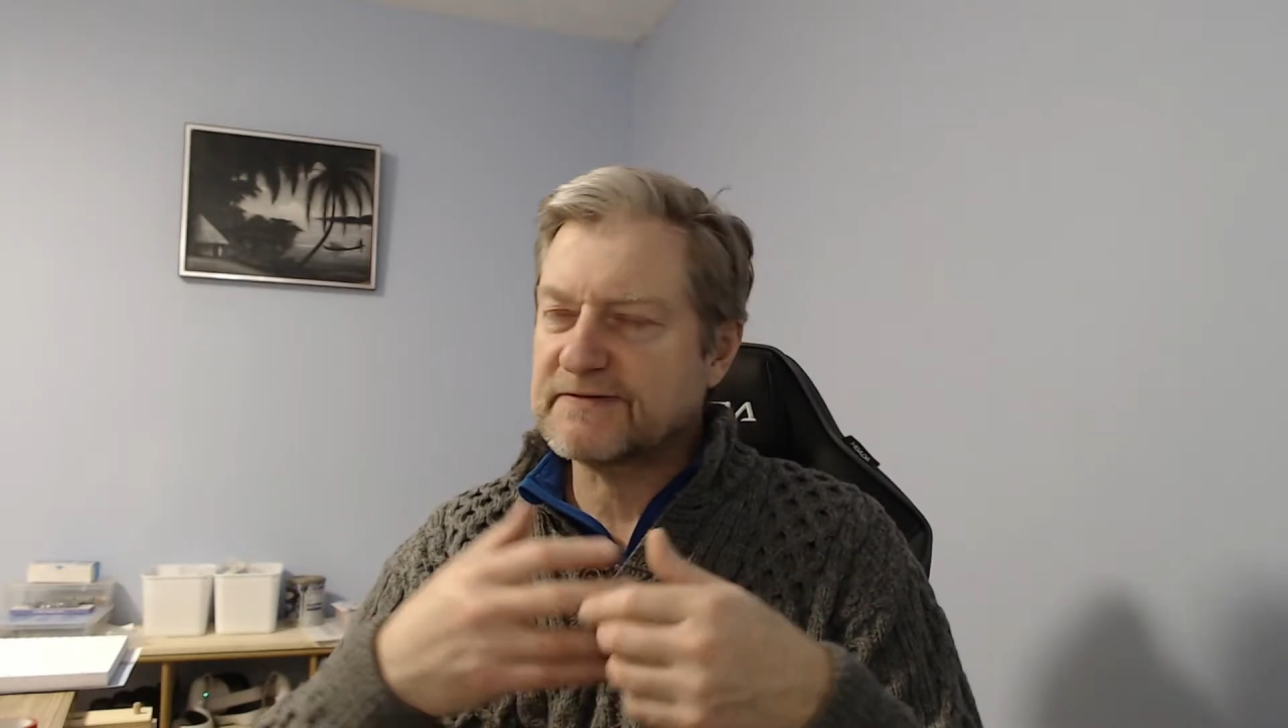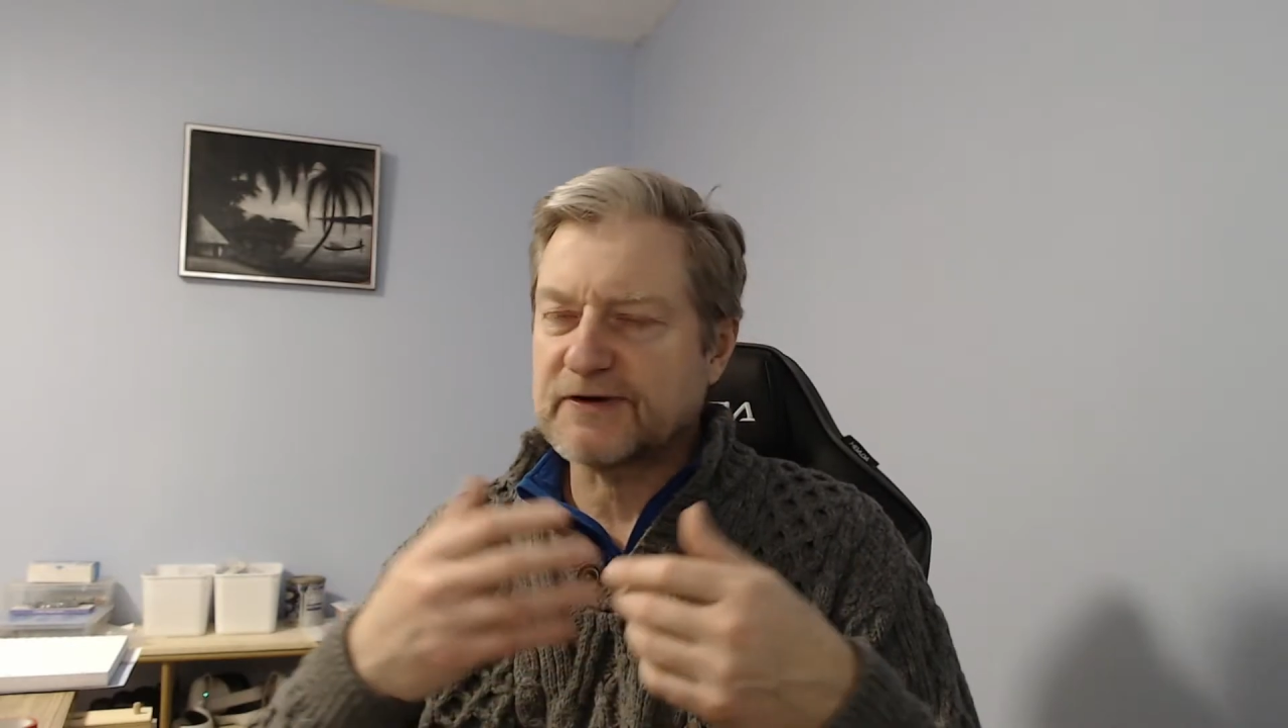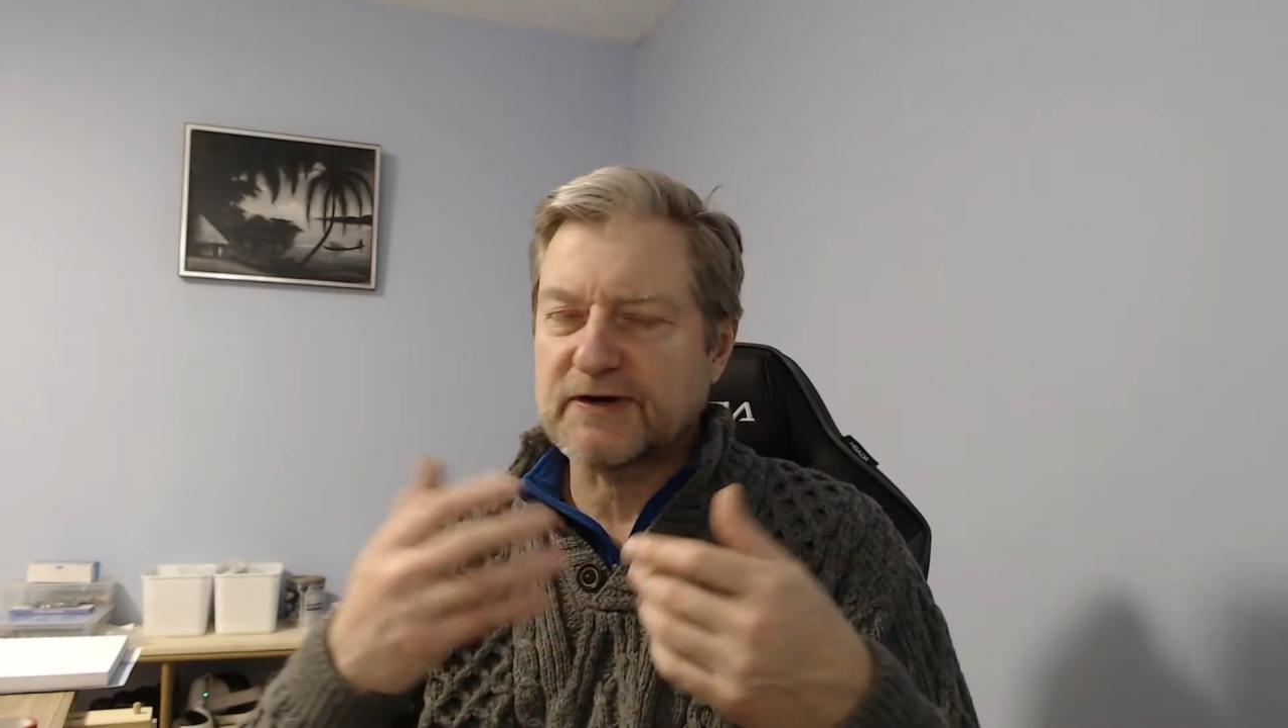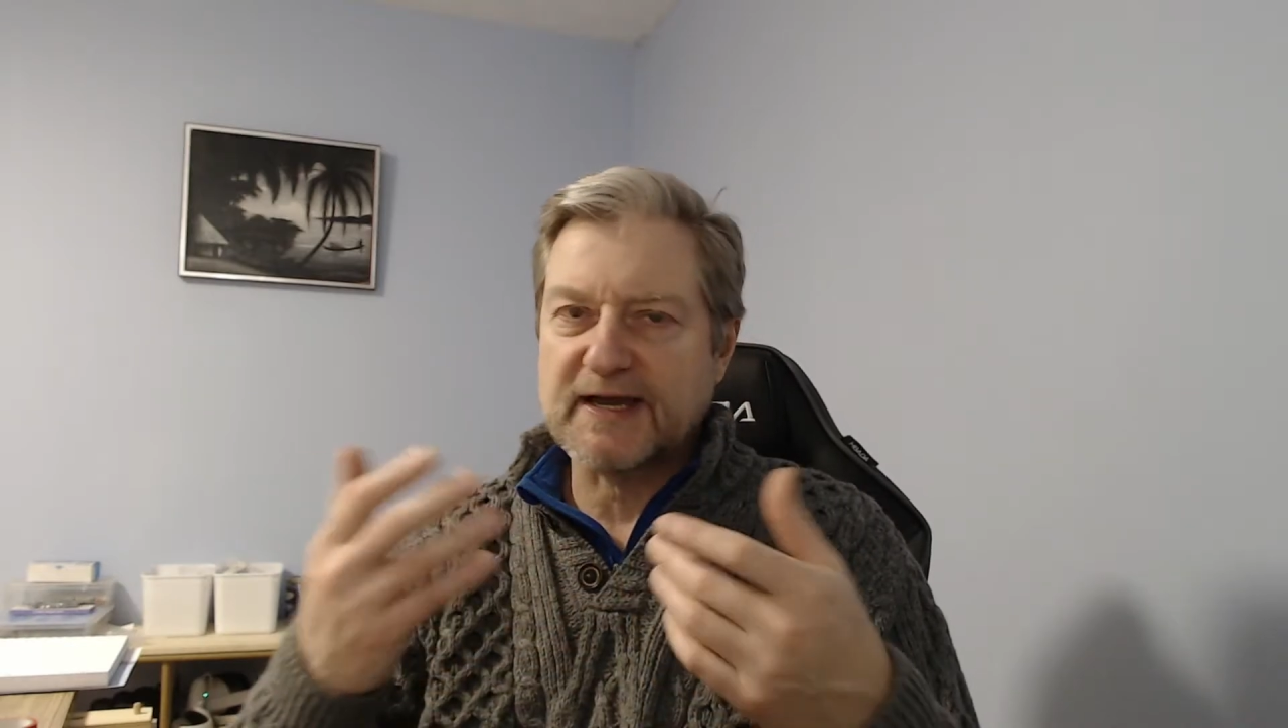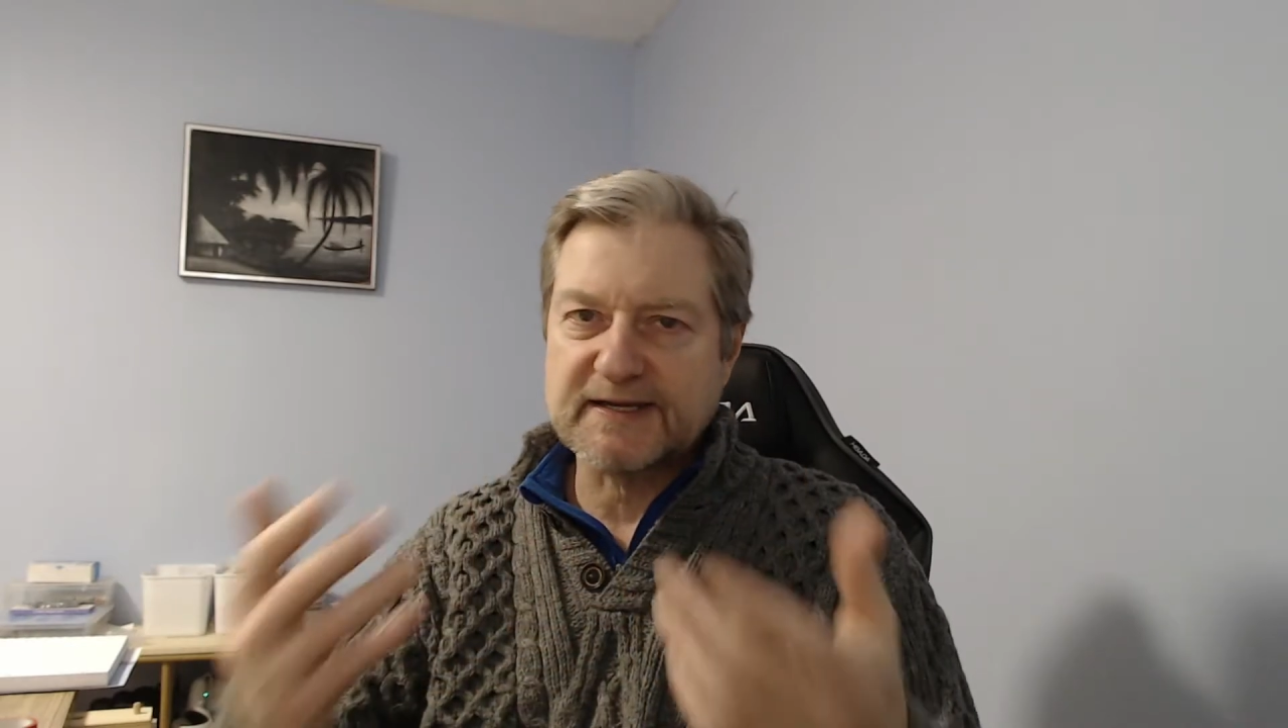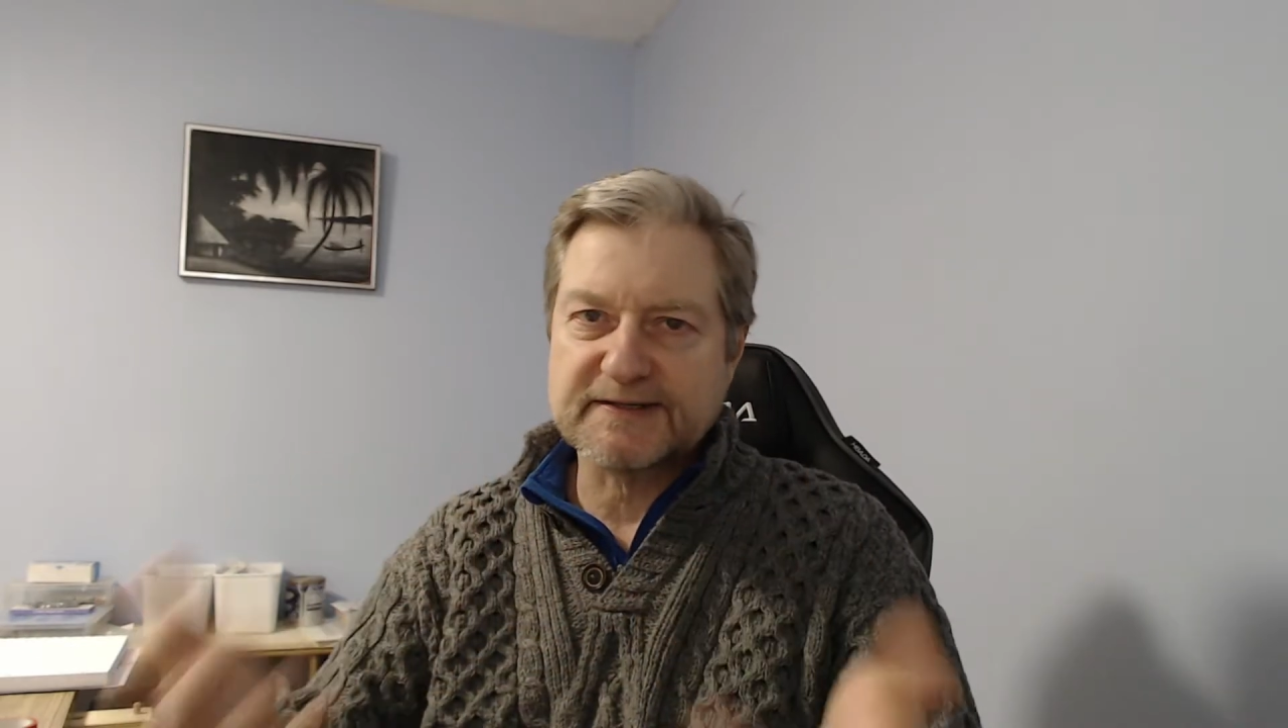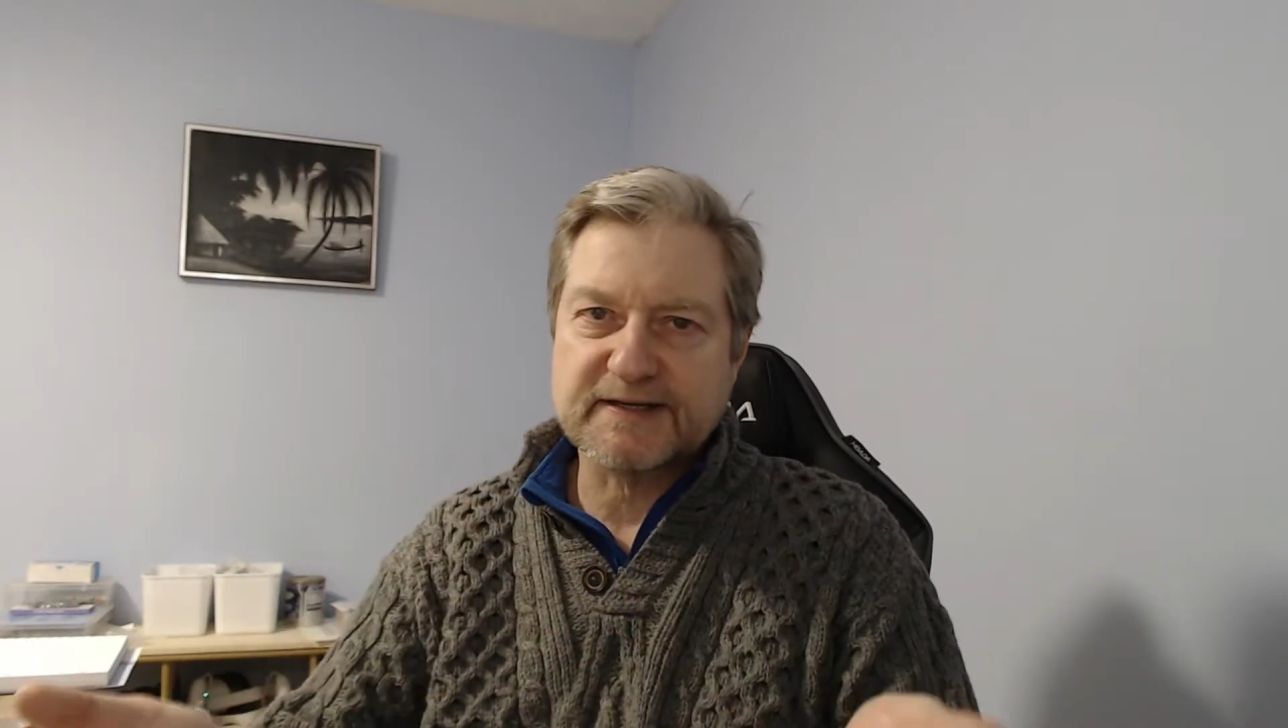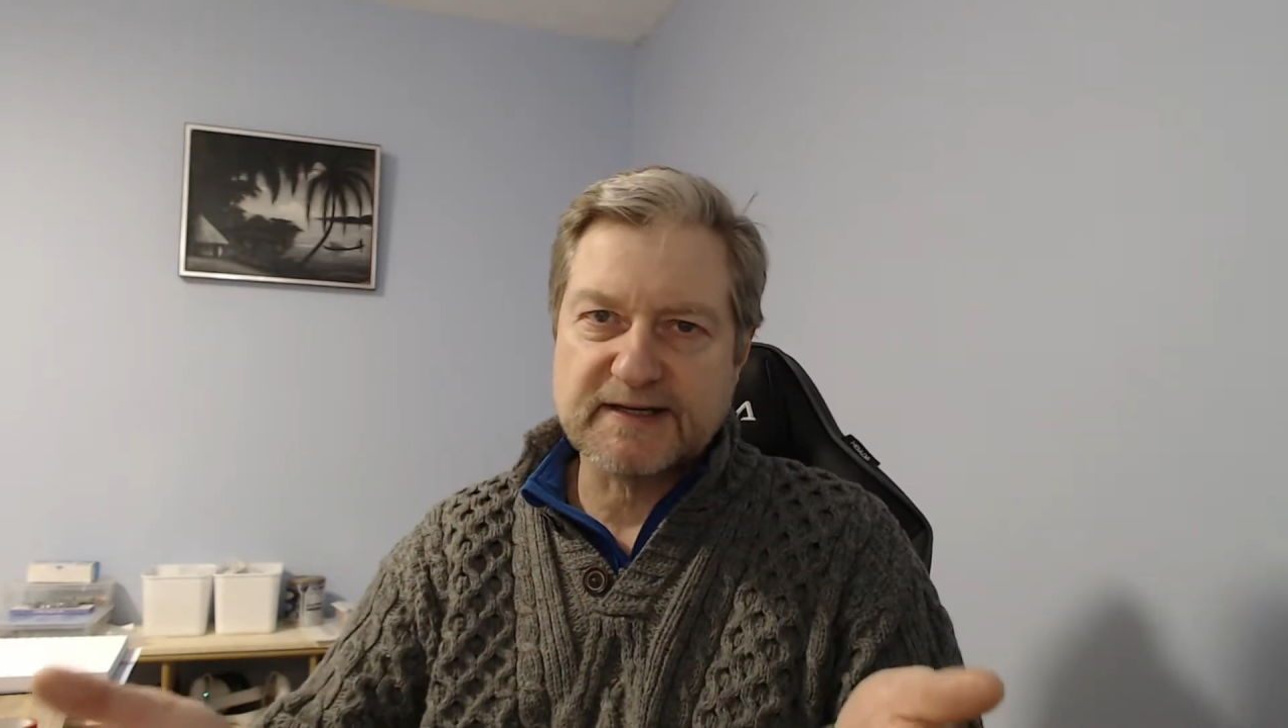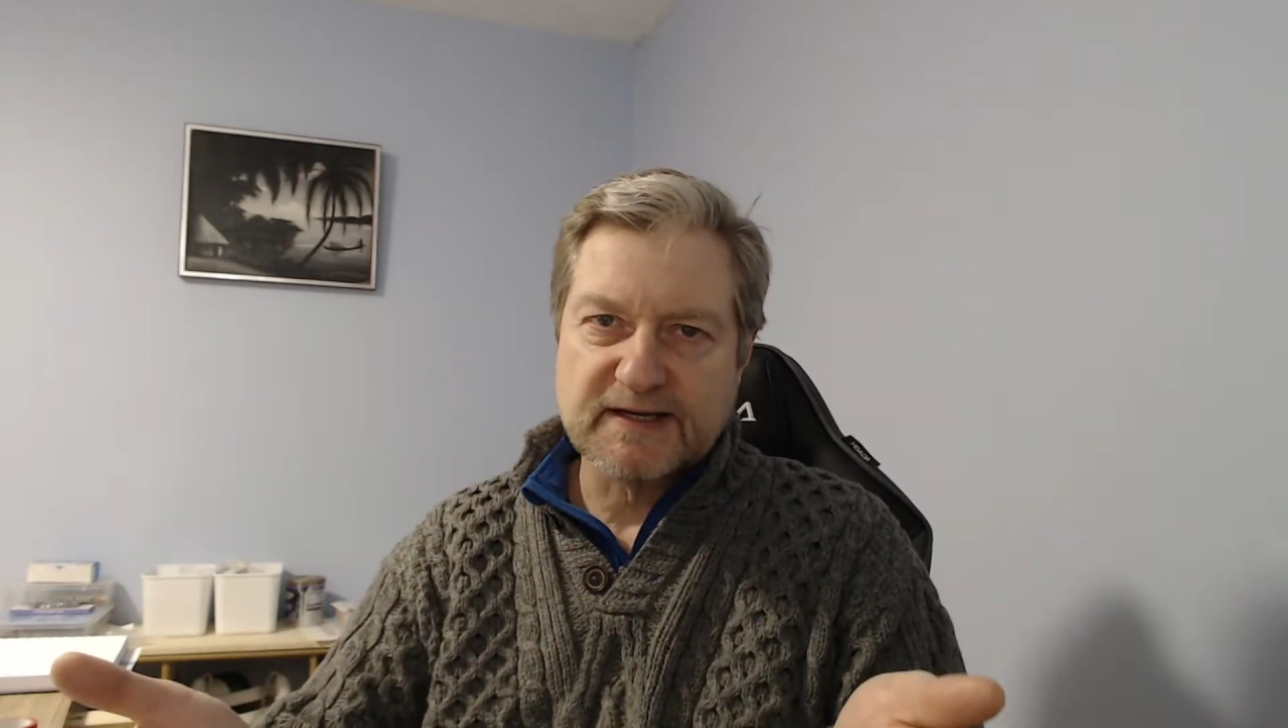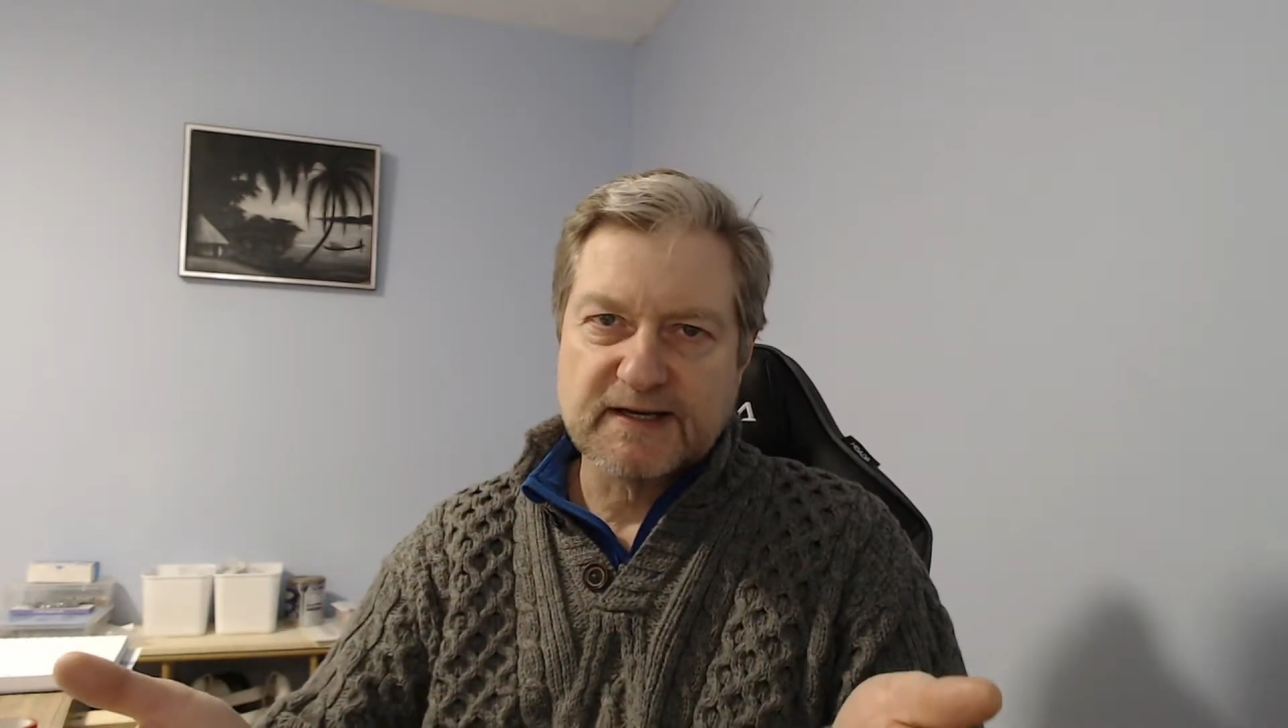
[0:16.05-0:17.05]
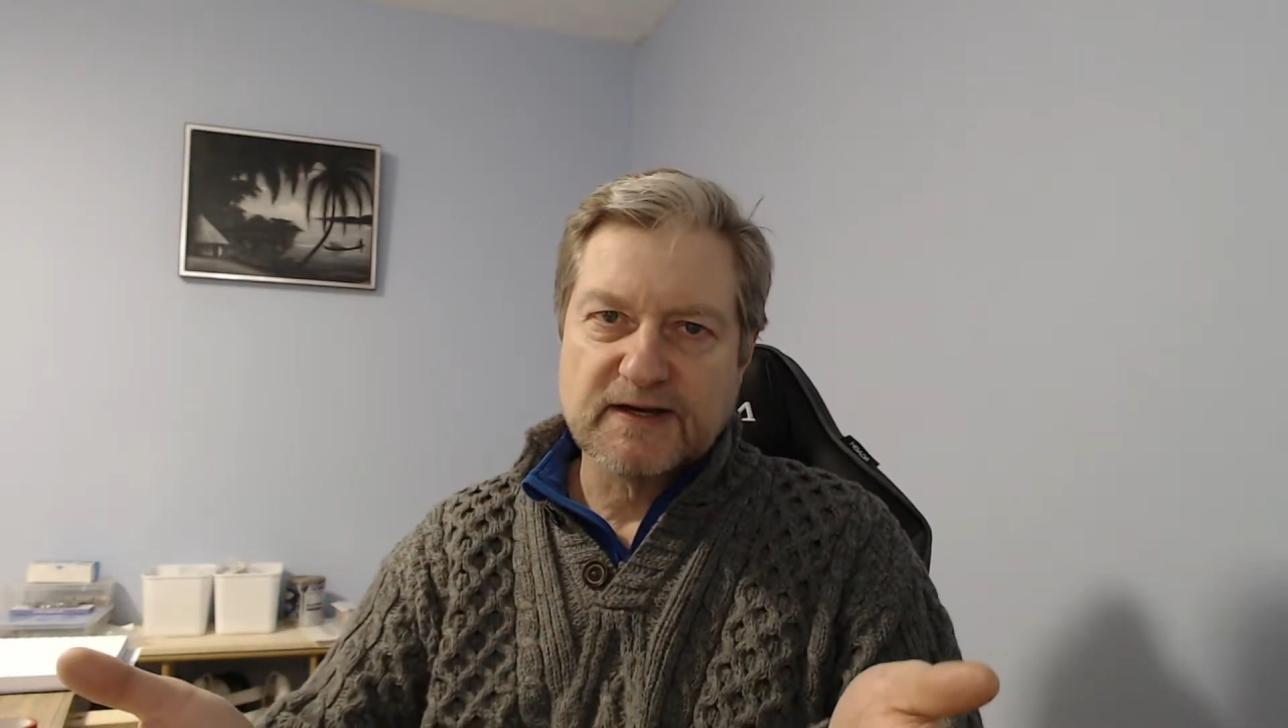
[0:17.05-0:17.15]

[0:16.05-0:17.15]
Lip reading: variety